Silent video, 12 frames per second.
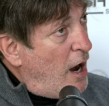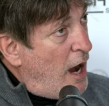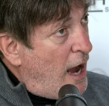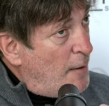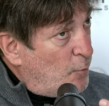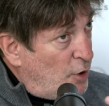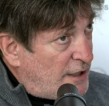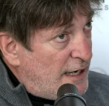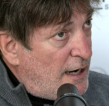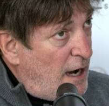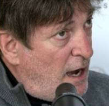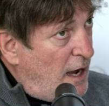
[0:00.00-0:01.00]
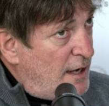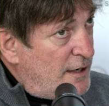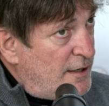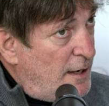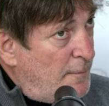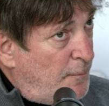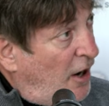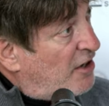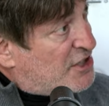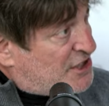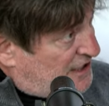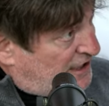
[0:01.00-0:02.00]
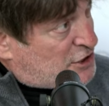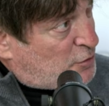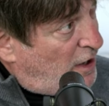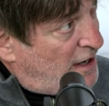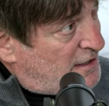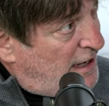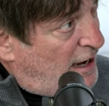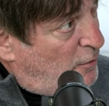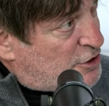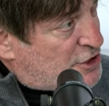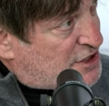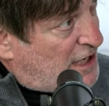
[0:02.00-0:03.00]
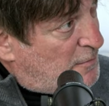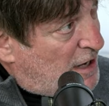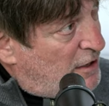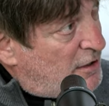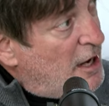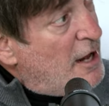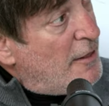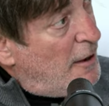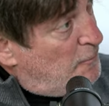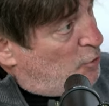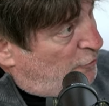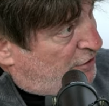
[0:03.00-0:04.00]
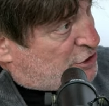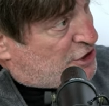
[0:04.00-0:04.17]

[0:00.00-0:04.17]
I'm working on part 6 right now, which just came out. A movie